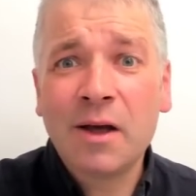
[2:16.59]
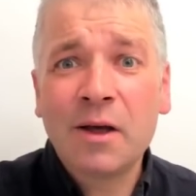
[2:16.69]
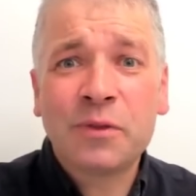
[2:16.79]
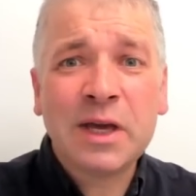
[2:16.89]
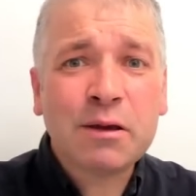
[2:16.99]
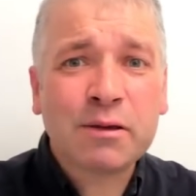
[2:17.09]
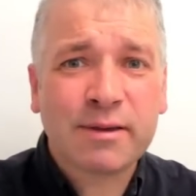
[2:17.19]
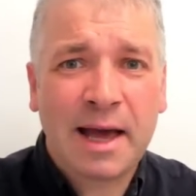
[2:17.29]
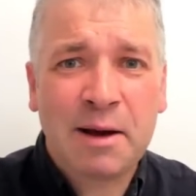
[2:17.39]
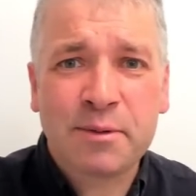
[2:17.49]
these
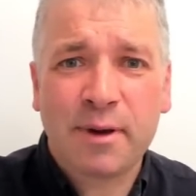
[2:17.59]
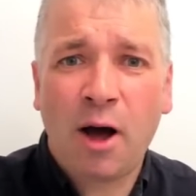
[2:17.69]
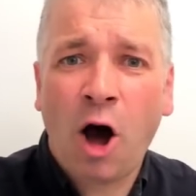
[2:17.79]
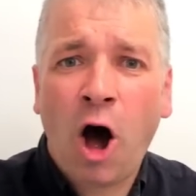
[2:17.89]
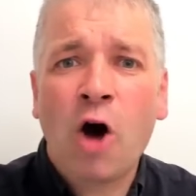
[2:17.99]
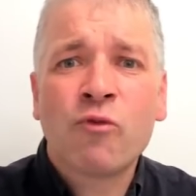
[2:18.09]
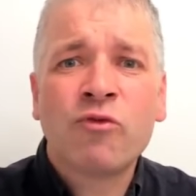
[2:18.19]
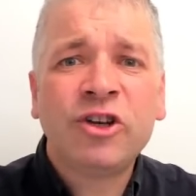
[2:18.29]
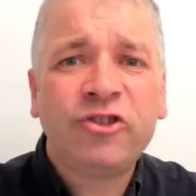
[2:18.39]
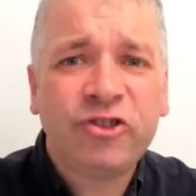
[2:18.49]
sounds are
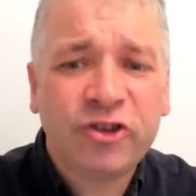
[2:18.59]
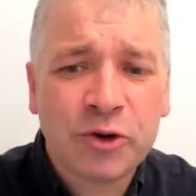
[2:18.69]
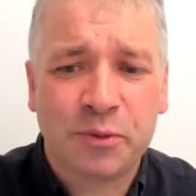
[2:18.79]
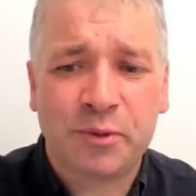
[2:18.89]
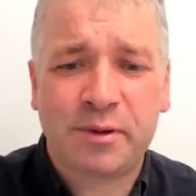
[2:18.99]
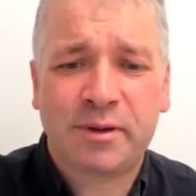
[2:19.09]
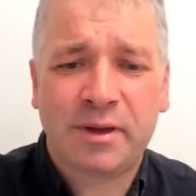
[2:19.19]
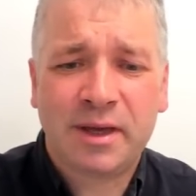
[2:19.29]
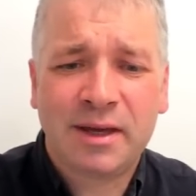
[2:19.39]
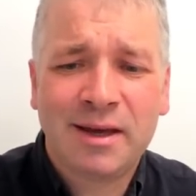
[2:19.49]
reduced.
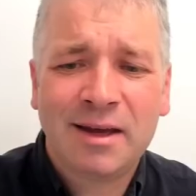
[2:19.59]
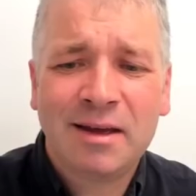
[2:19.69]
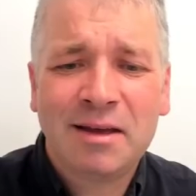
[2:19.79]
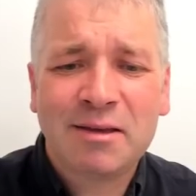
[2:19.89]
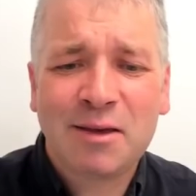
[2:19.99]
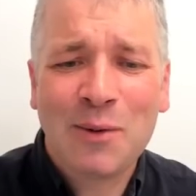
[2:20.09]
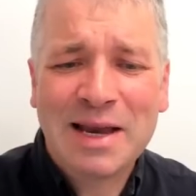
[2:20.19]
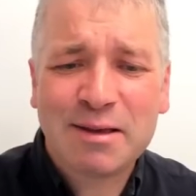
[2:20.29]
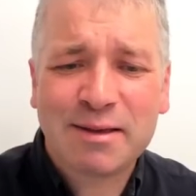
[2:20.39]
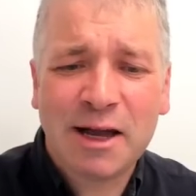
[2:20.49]
So
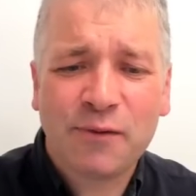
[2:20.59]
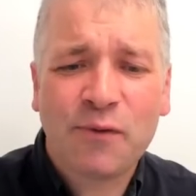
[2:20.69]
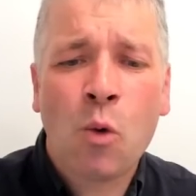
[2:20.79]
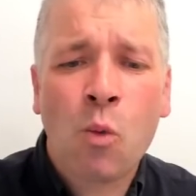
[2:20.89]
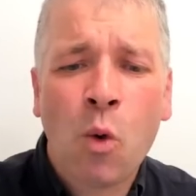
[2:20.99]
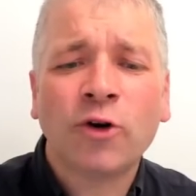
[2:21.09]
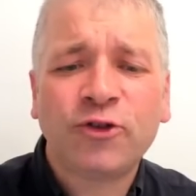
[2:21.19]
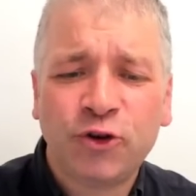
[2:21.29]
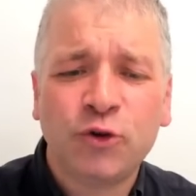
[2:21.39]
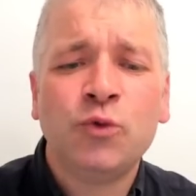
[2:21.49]
instead of "What
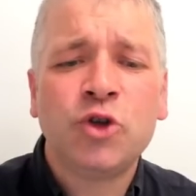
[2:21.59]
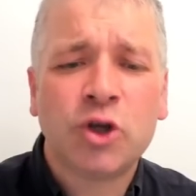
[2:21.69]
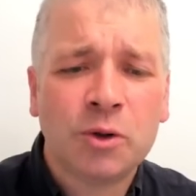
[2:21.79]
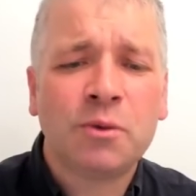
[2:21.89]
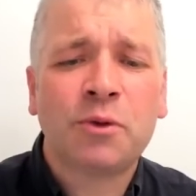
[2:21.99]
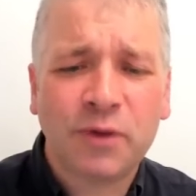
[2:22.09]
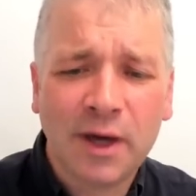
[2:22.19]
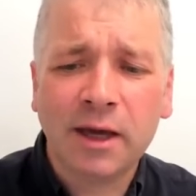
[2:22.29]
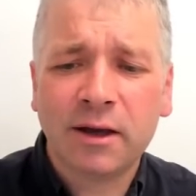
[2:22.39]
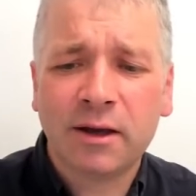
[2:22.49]
do you
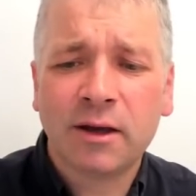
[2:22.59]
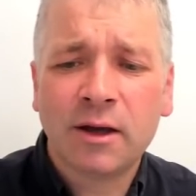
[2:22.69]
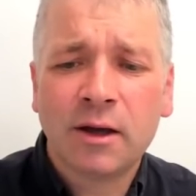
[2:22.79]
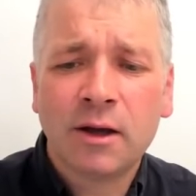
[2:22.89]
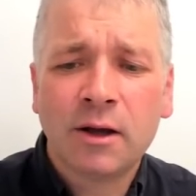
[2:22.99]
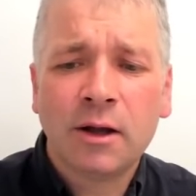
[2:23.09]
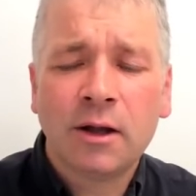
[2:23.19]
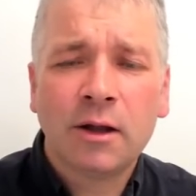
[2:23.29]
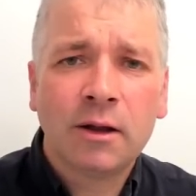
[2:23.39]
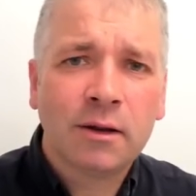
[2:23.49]
think?"
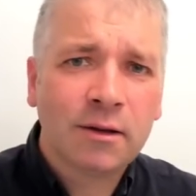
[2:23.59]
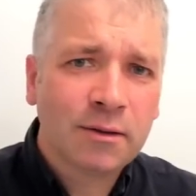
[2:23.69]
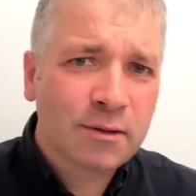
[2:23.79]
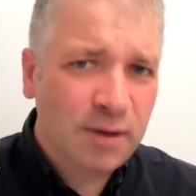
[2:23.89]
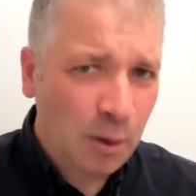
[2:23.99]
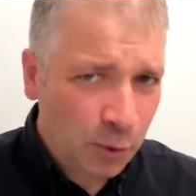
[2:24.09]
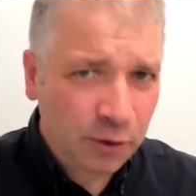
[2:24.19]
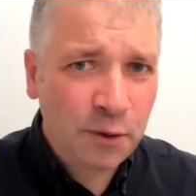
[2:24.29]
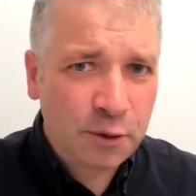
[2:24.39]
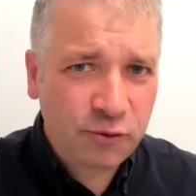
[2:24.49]
someone
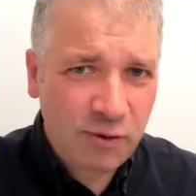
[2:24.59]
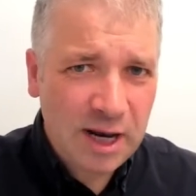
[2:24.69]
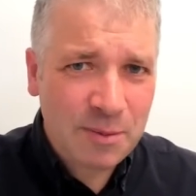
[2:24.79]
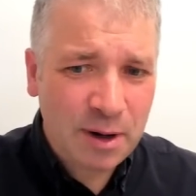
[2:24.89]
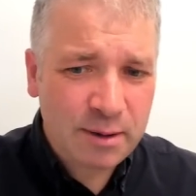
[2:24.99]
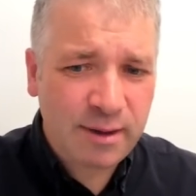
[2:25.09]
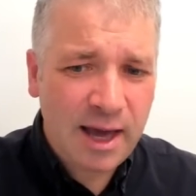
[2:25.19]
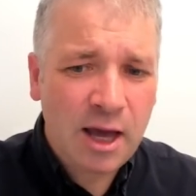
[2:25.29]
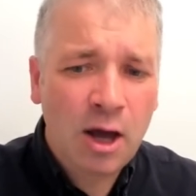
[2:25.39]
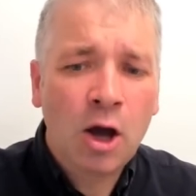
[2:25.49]
on the street might
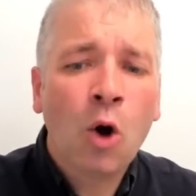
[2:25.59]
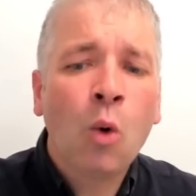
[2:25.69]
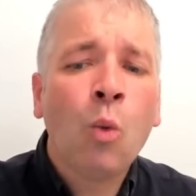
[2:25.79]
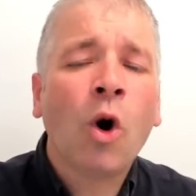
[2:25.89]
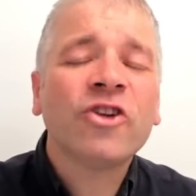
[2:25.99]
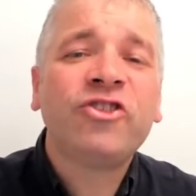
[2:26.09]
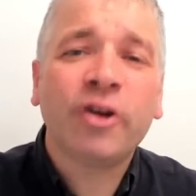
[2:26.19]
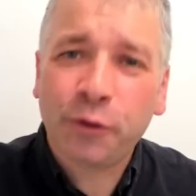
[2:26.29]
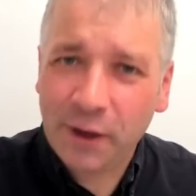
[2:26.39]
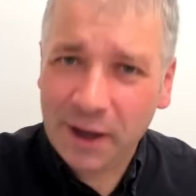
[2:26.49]
say, "What d'you
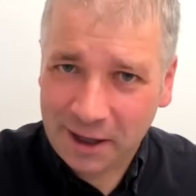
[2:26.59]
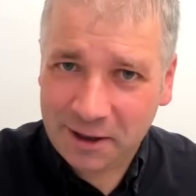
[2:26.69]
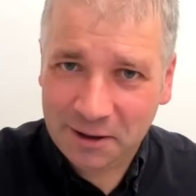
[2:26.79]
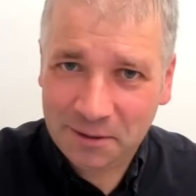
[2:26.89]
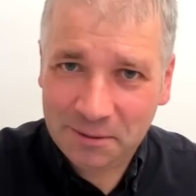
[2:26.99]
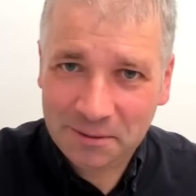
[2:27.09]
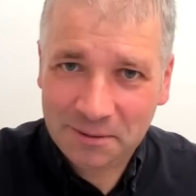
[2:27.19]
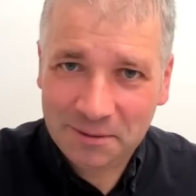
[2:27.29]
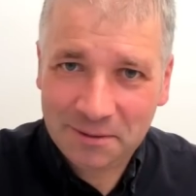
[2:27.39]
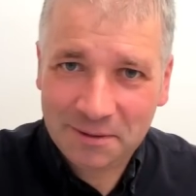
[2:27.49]
think?"
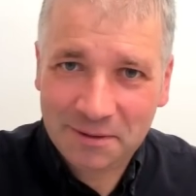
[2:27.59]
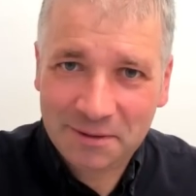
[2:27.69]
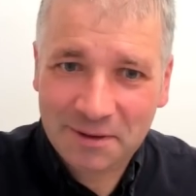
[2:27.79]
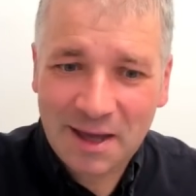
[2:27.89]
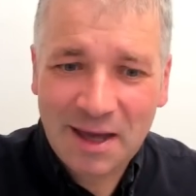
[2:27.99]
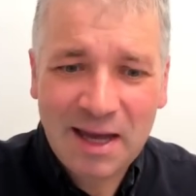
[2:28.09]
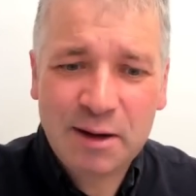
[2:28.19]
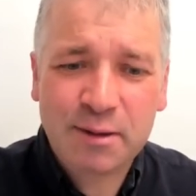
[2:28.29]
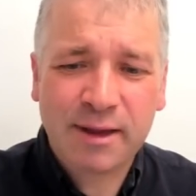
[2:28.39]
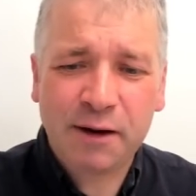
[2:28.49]

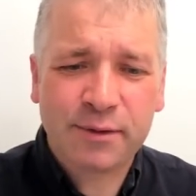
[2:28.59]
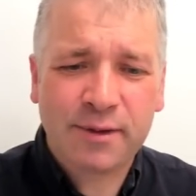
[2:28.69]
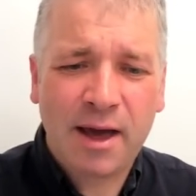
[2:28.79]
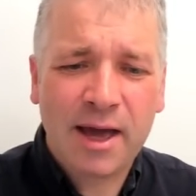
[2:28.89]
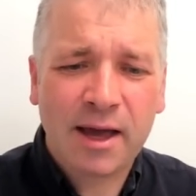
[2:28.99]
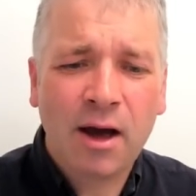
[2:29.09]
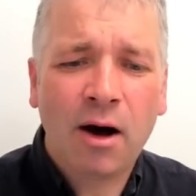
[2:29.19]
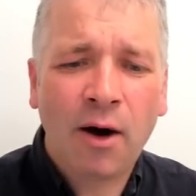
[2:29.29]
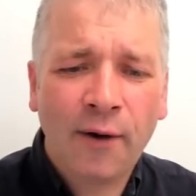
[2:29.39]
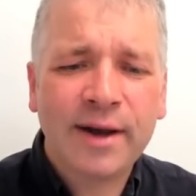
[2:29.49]
Instead of saying
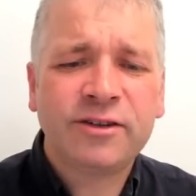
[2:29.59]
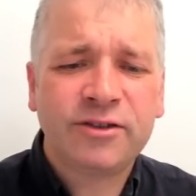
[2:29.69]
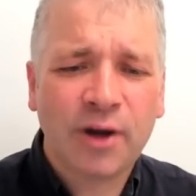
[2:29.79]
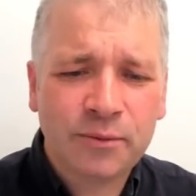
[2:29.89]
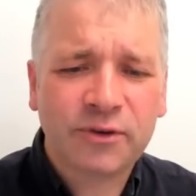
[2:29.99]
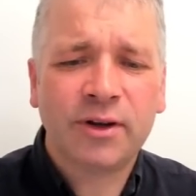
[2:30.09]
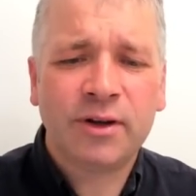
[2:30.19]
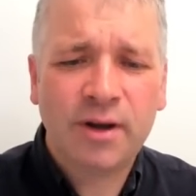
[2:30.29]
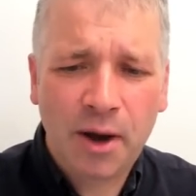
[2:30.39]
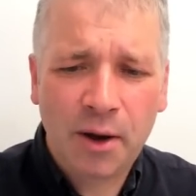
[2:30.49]
"I don't
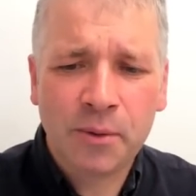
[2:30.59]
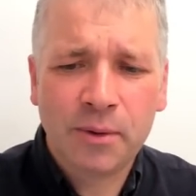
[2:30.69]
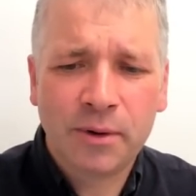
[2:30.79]
know,"